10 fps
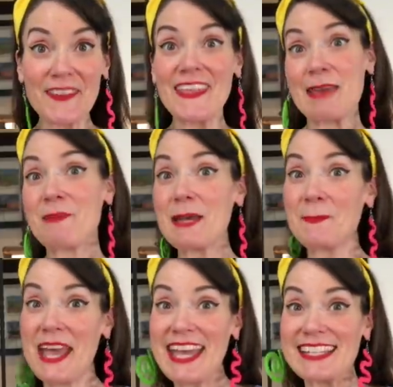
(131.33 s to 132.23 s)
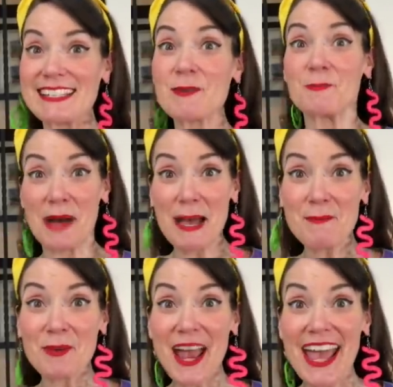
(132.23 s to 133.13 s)
They make paint by
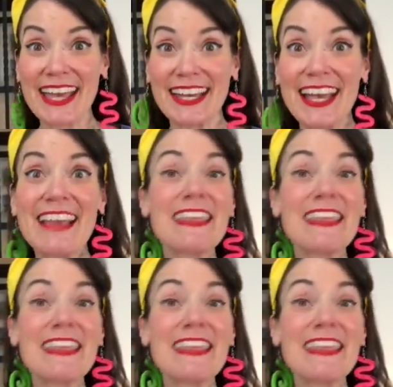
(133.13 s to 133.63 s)
Prang.